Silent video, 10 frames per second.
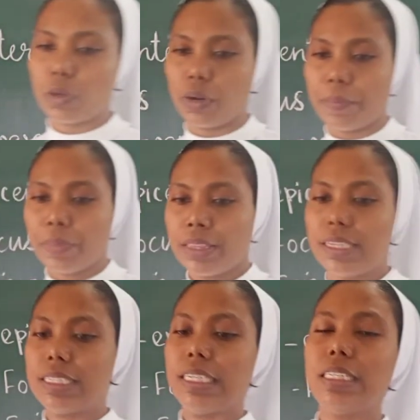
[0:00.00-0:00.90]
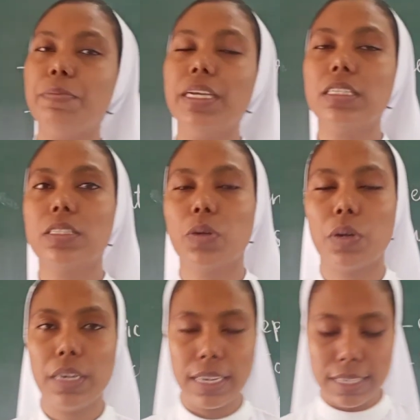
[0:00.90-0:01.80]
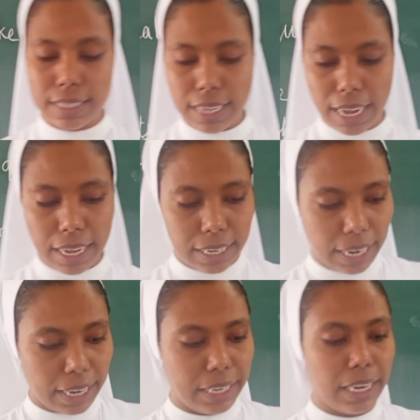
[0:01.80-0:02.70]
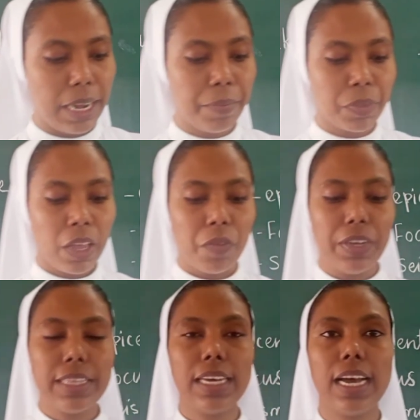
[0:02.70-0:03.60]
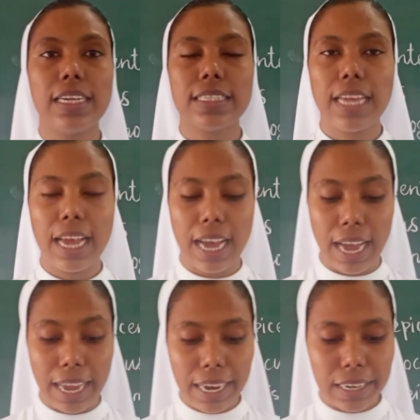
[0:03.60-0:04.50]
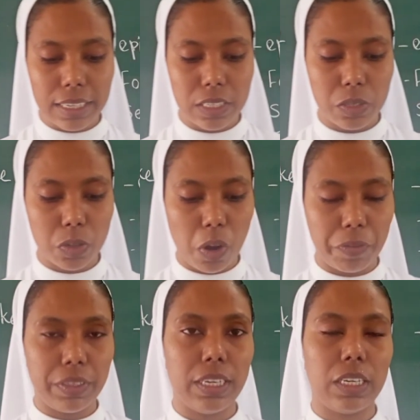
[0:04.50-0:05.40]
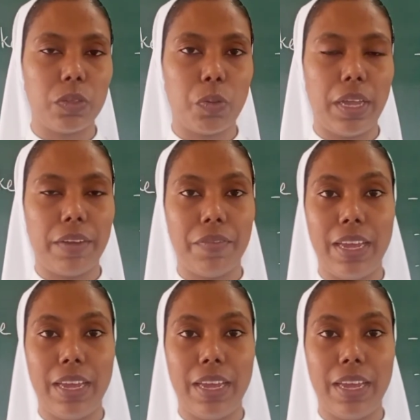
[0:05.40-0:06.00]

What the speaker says: zone? The seismic zone is an area which has a high risk of the earthquake,